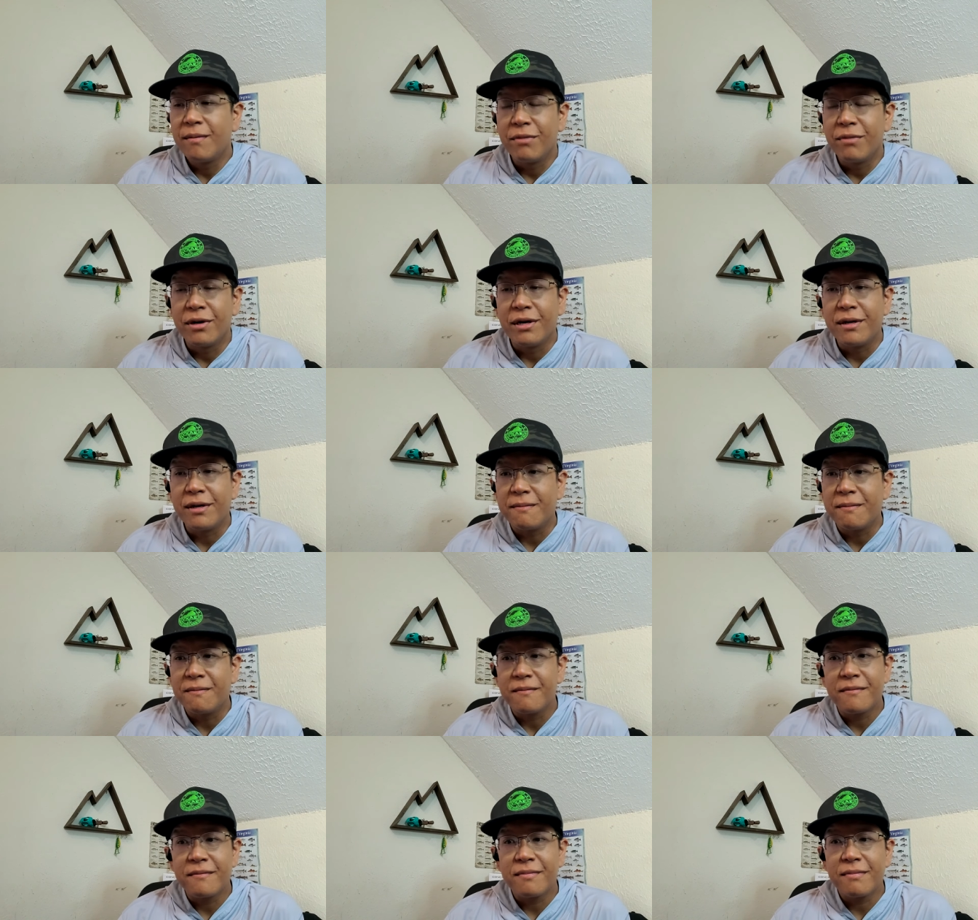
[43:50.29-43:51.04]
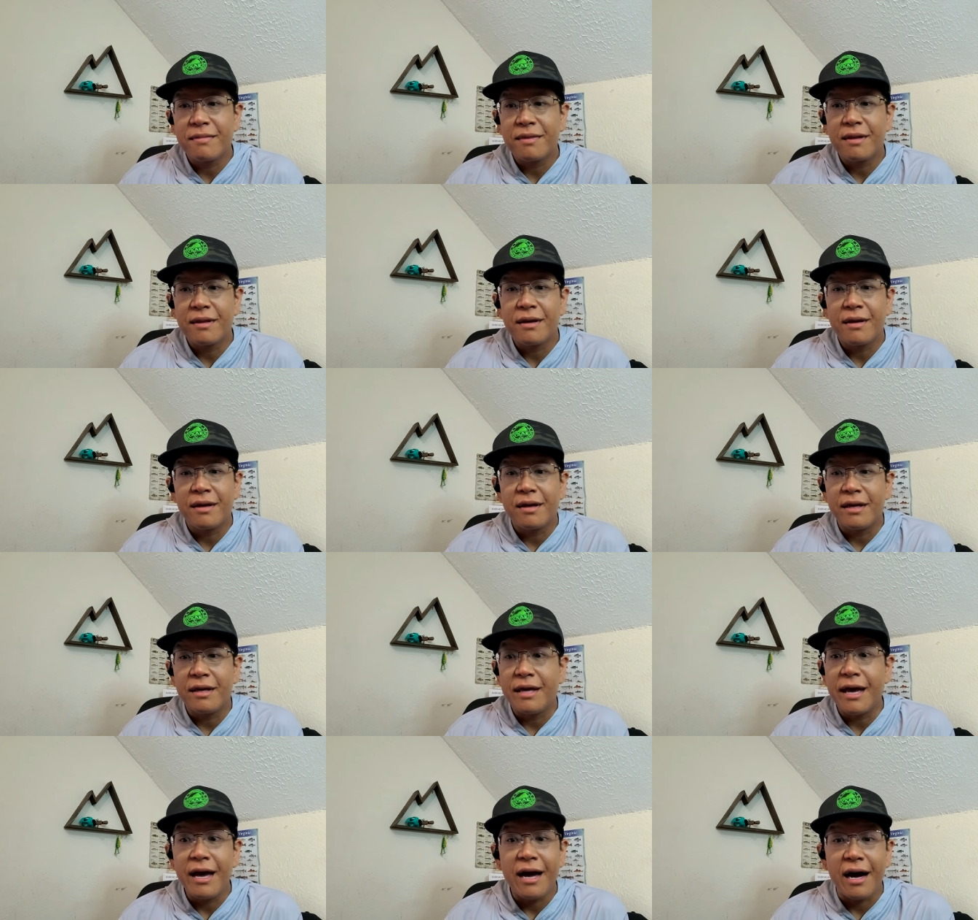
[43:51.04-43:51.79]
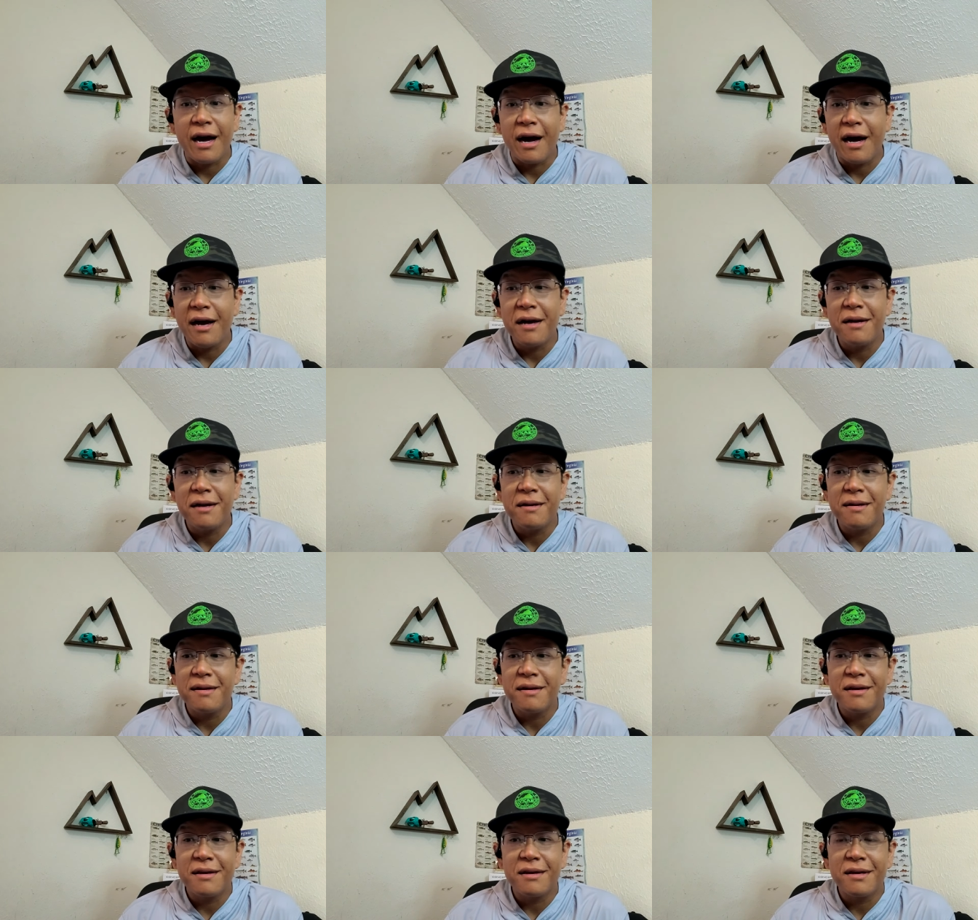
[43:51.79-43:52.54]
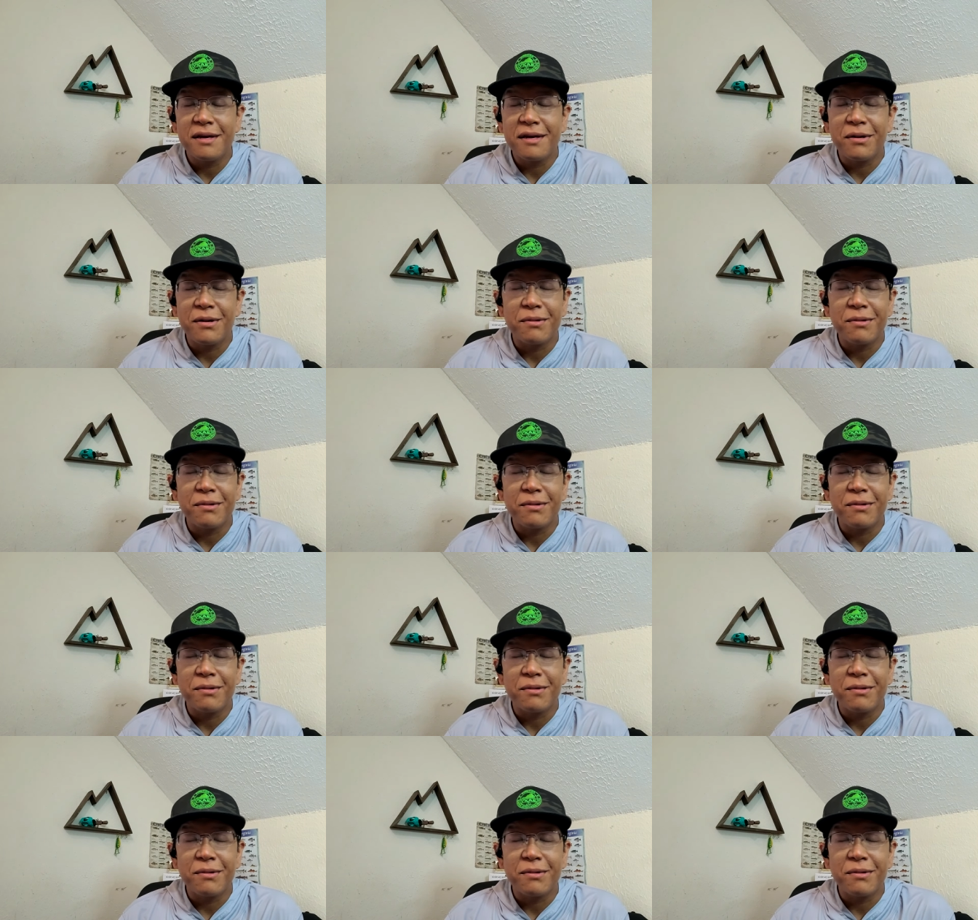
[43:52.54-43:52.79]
But yeah, I you